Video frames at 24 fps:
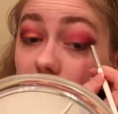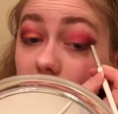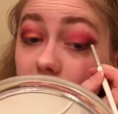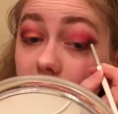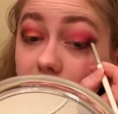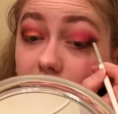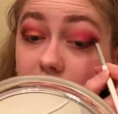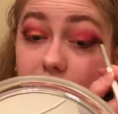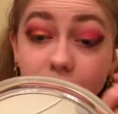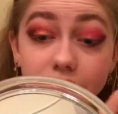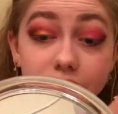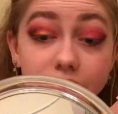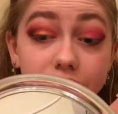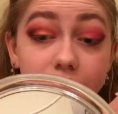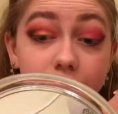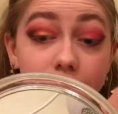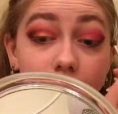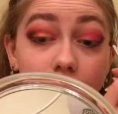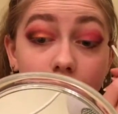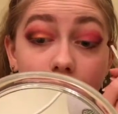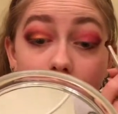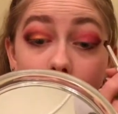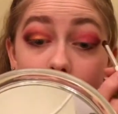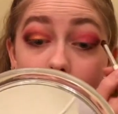And
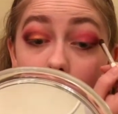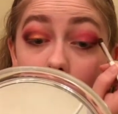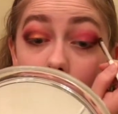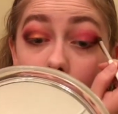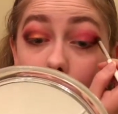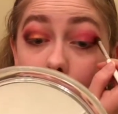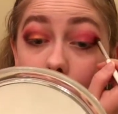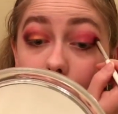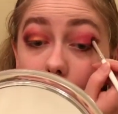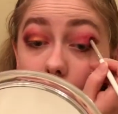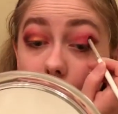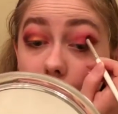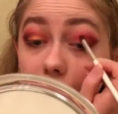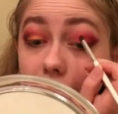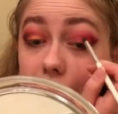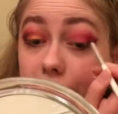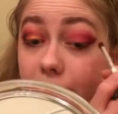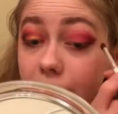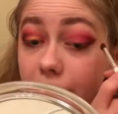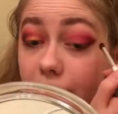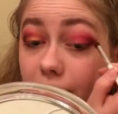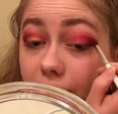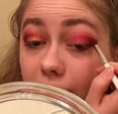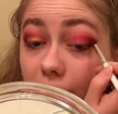
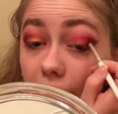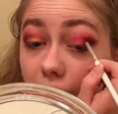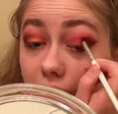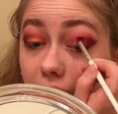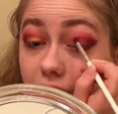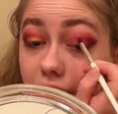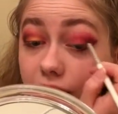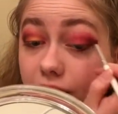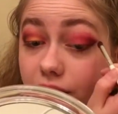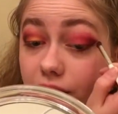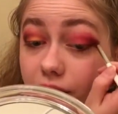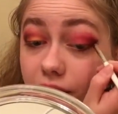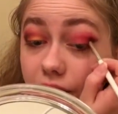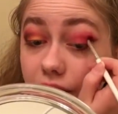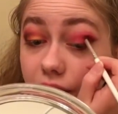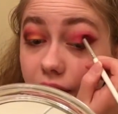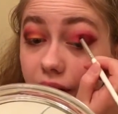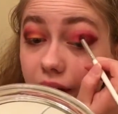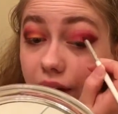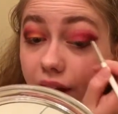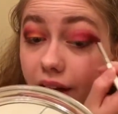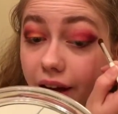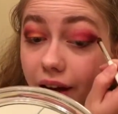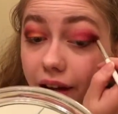blending that
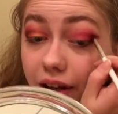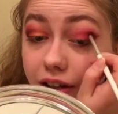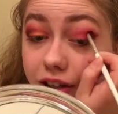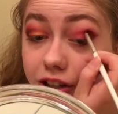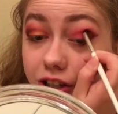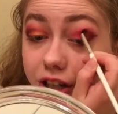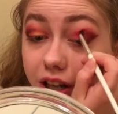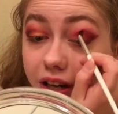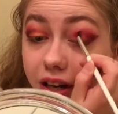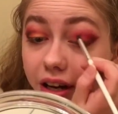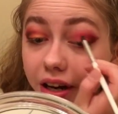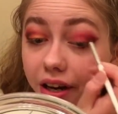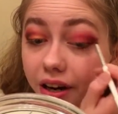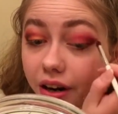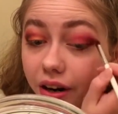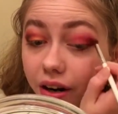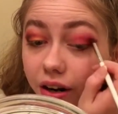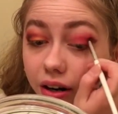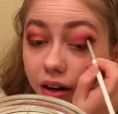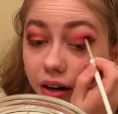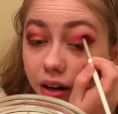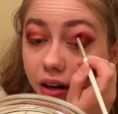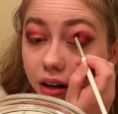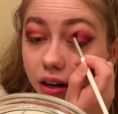into the edge
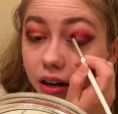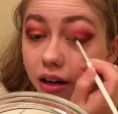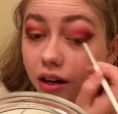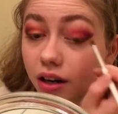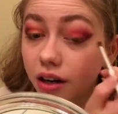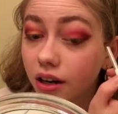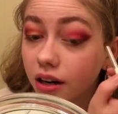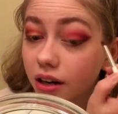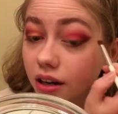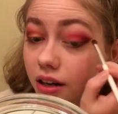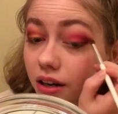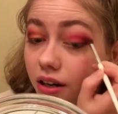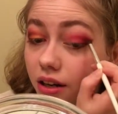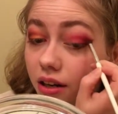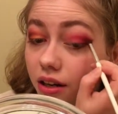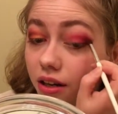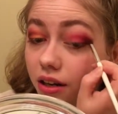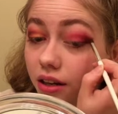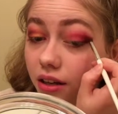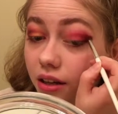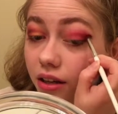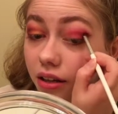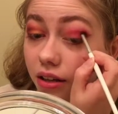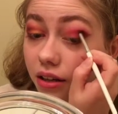here,
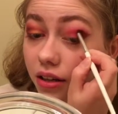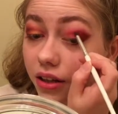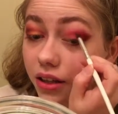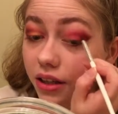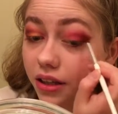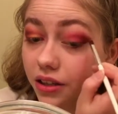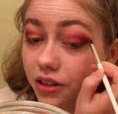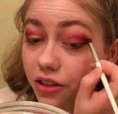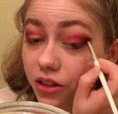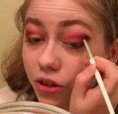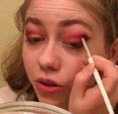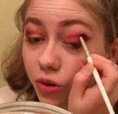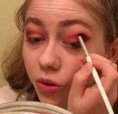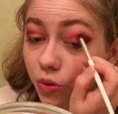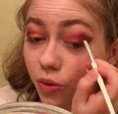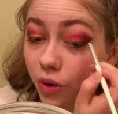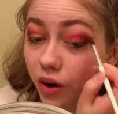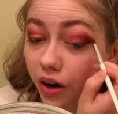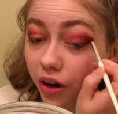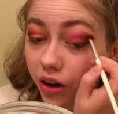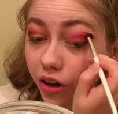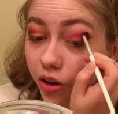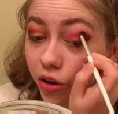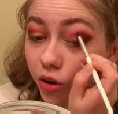
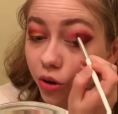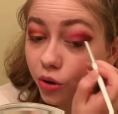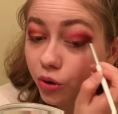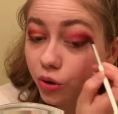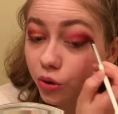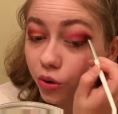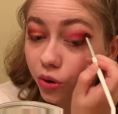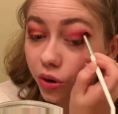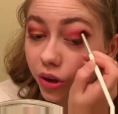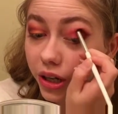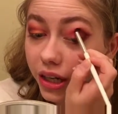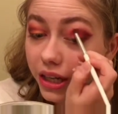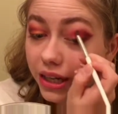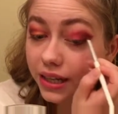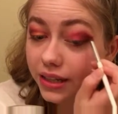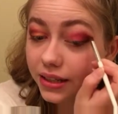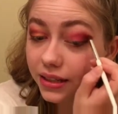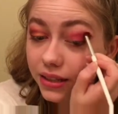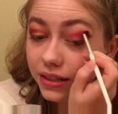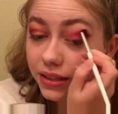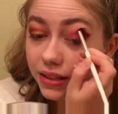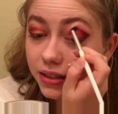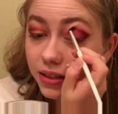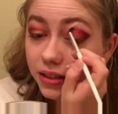into our
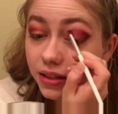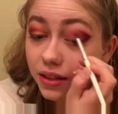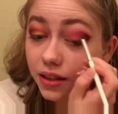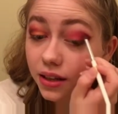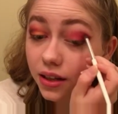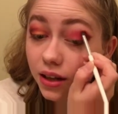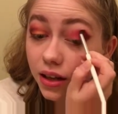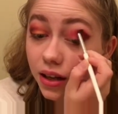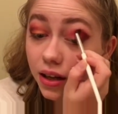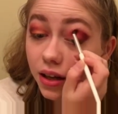crease.